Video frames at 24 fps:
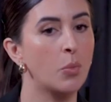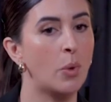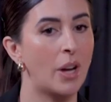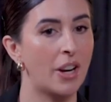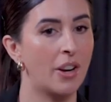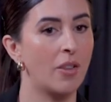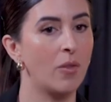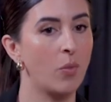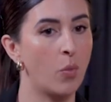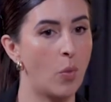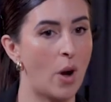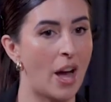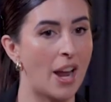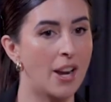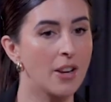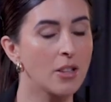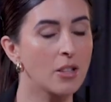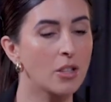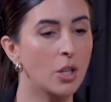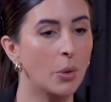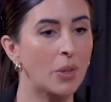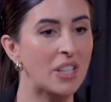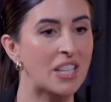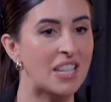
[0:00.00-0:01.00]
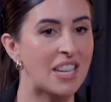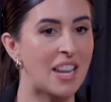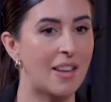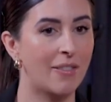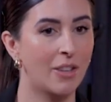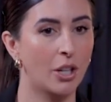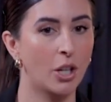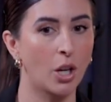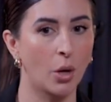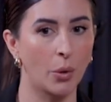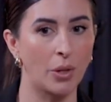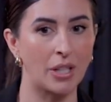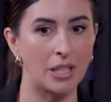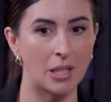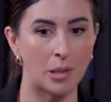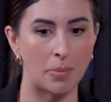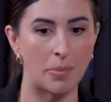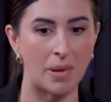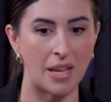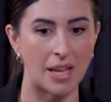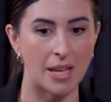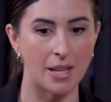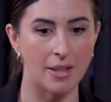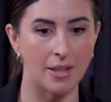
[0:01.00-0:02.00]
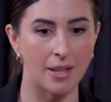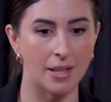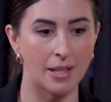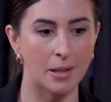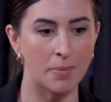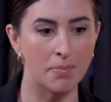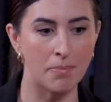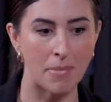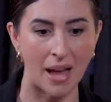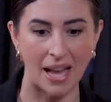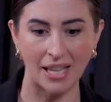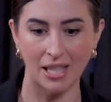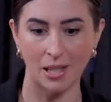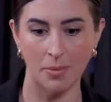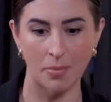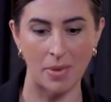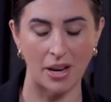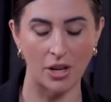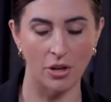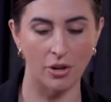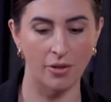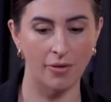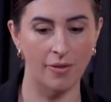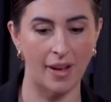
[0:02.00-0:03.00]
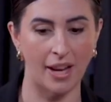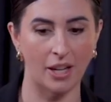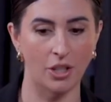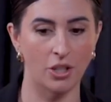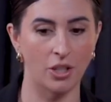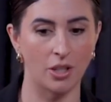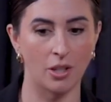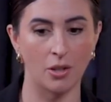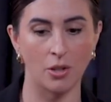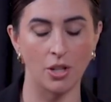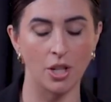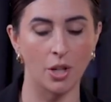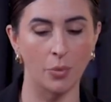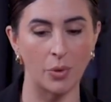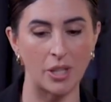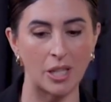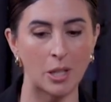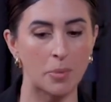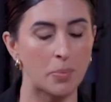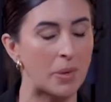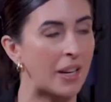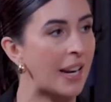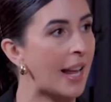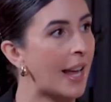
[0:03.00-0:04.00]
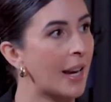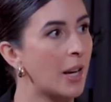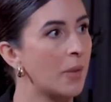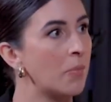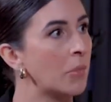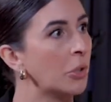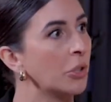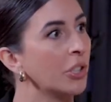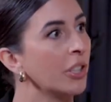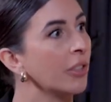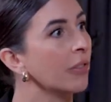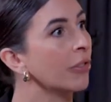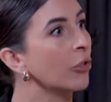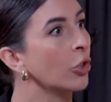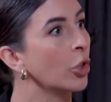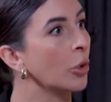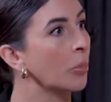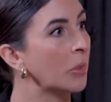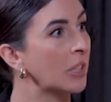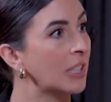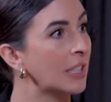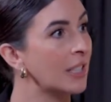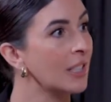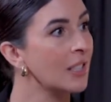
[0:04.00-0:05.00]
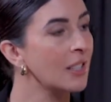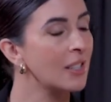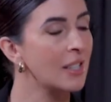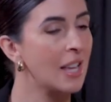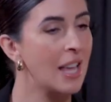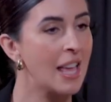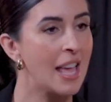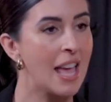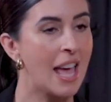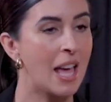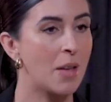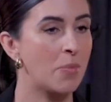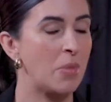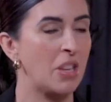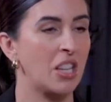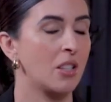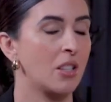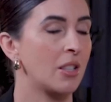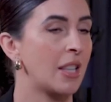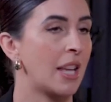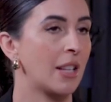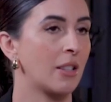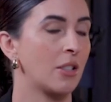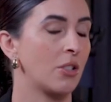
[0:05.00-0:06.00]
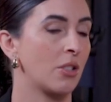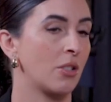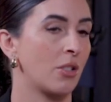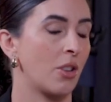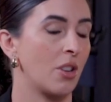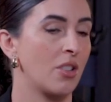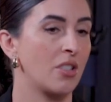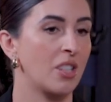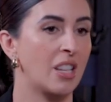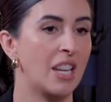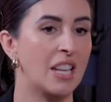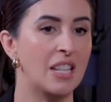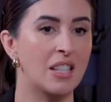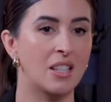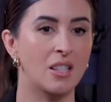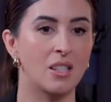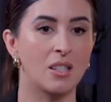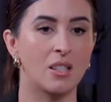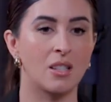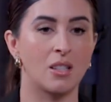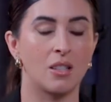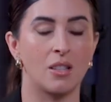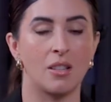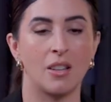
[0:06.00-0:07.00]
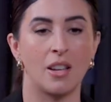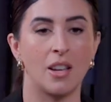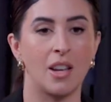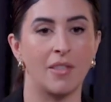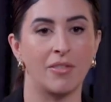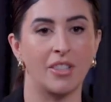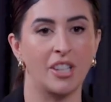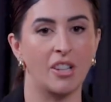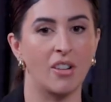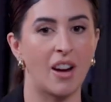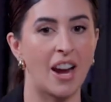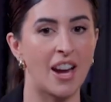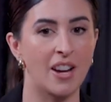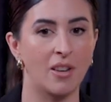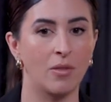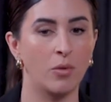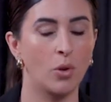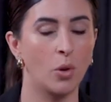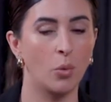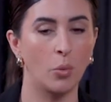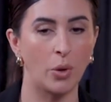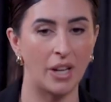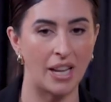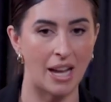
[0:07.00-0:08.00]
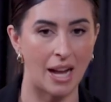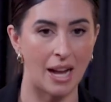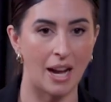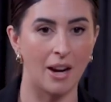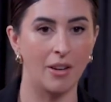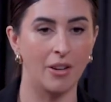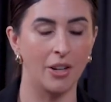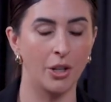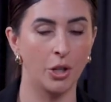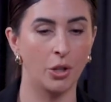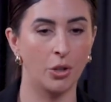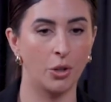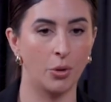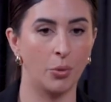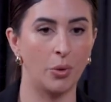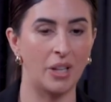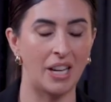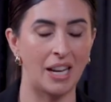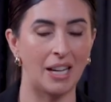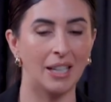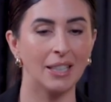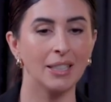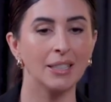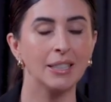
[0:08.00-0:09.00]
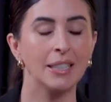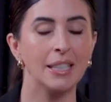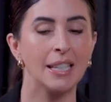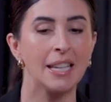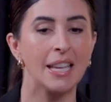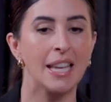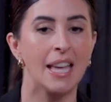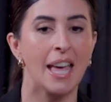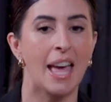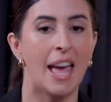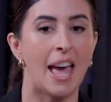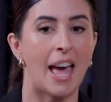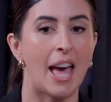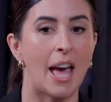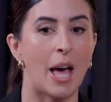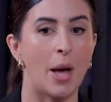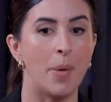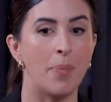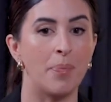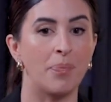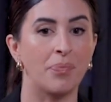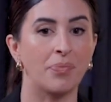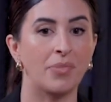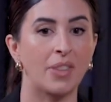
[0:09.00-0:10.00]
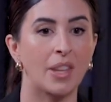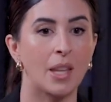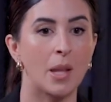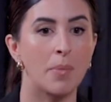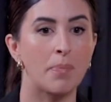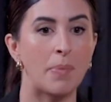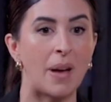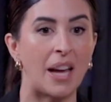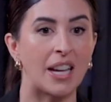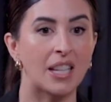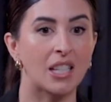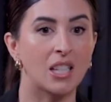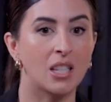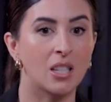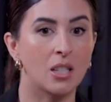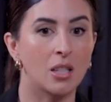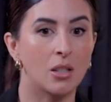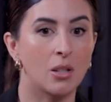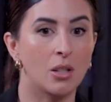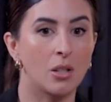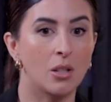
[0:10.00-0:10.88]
one of one, so it's never going to be this mass manufactured, we spit out 1 million formulas, because that just goes against every grain of what we are and who we are. But